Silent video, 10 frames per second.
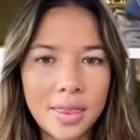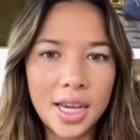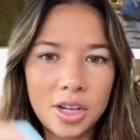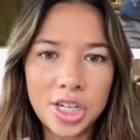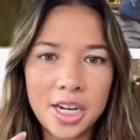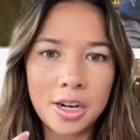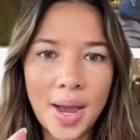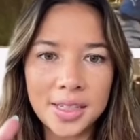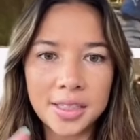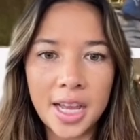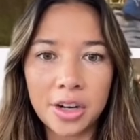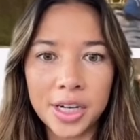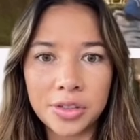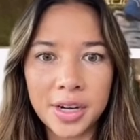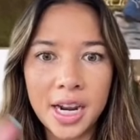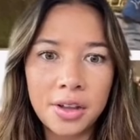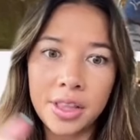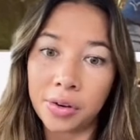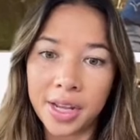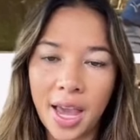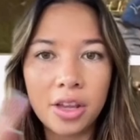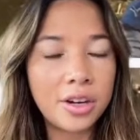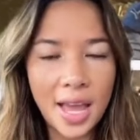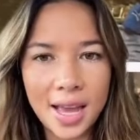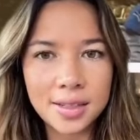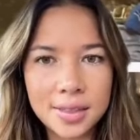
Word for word: go Jaden, Mads at Saddle Ranch right now. They were together, yes.